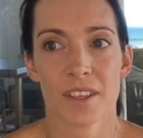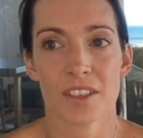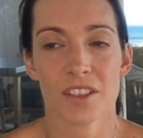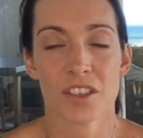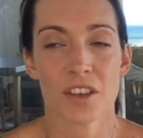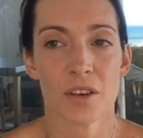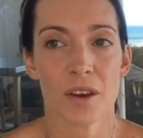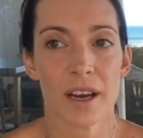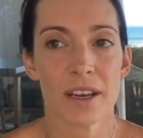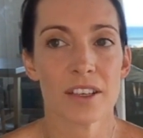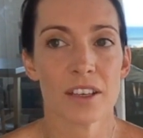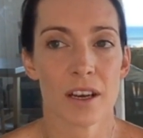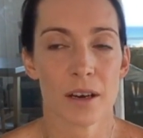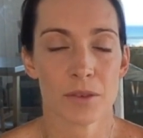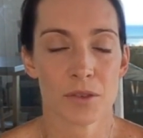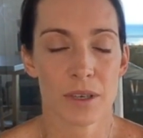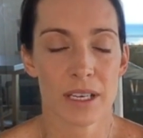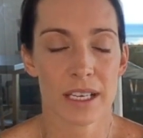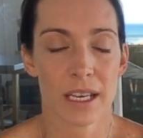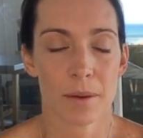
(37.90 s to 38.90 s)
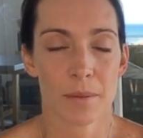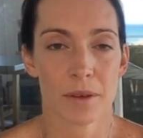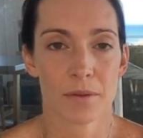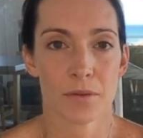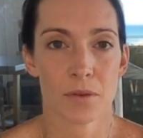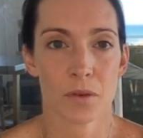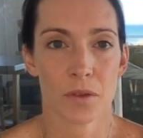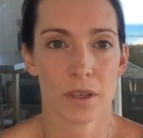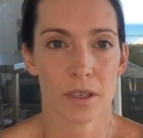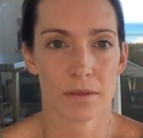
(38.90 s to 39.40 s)
So I was really coming
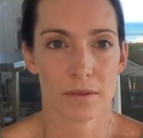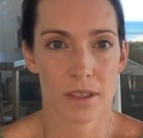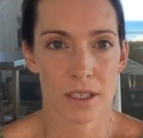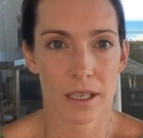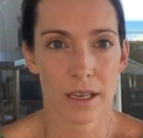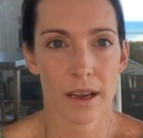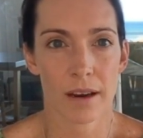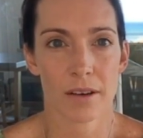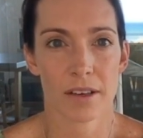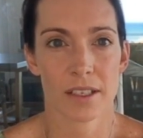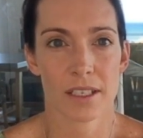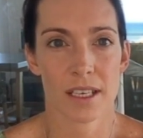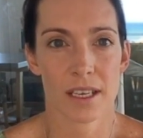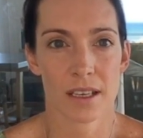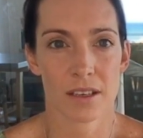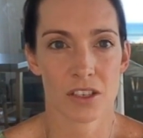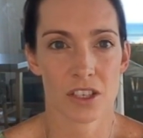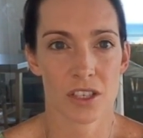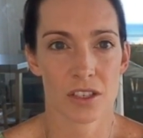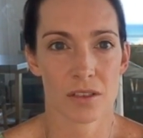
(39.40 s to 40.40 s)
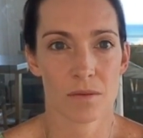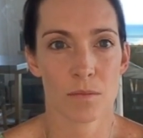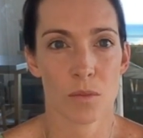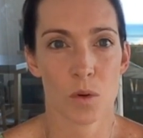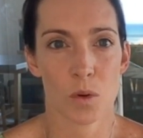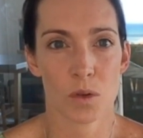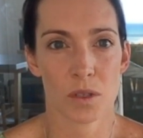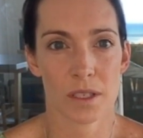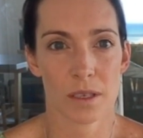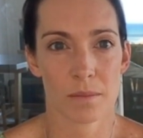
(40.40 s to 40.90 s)
for the clarity and just
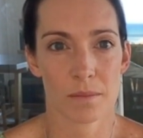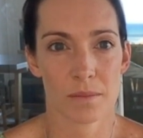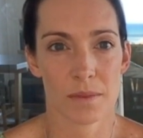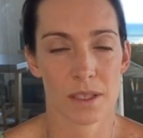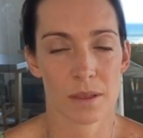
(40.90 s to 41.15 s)
more some